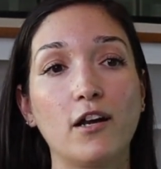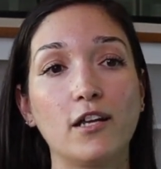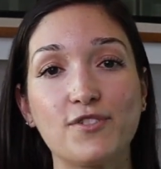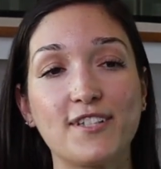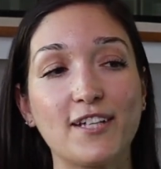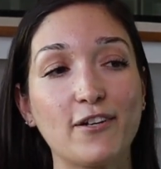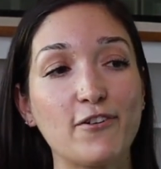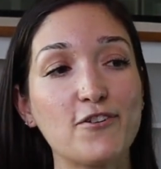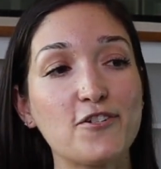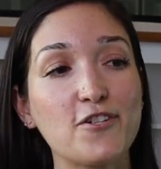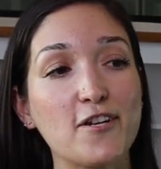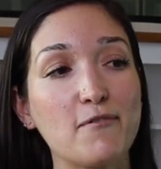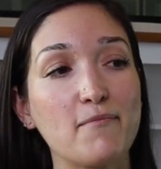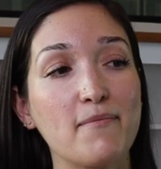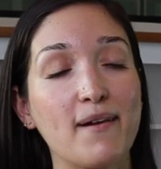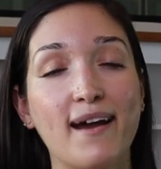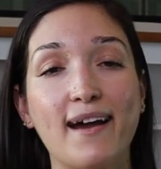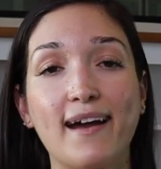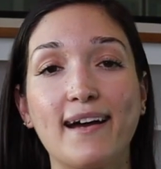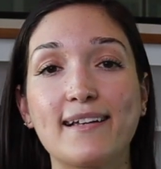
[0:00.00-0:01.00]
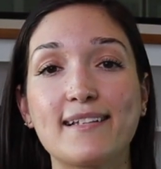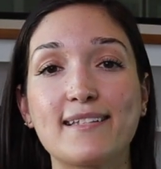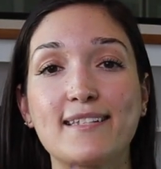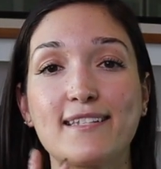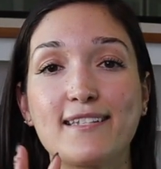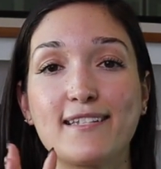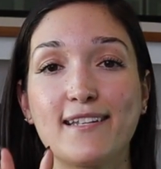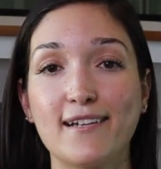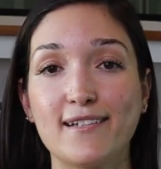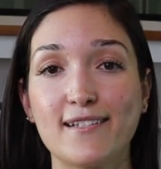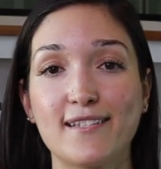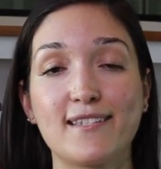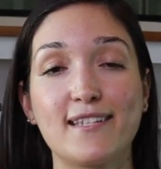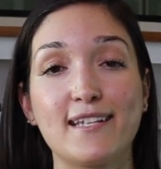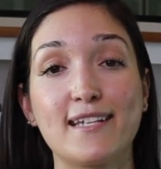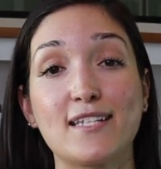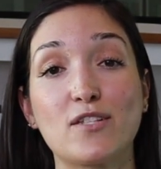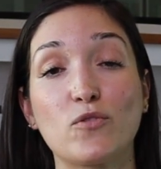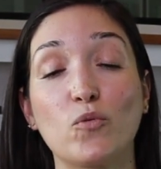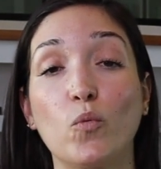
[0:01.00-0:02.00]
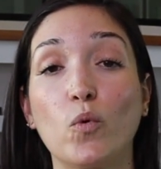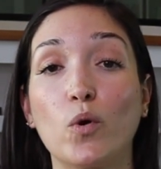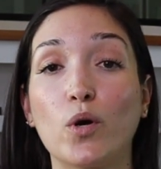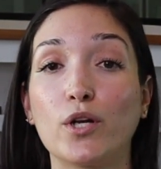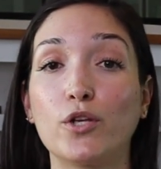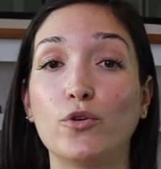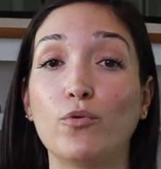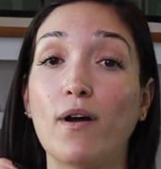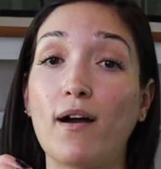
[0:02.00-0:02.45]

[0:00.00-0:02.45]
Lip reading: Sarah J Maas does this where you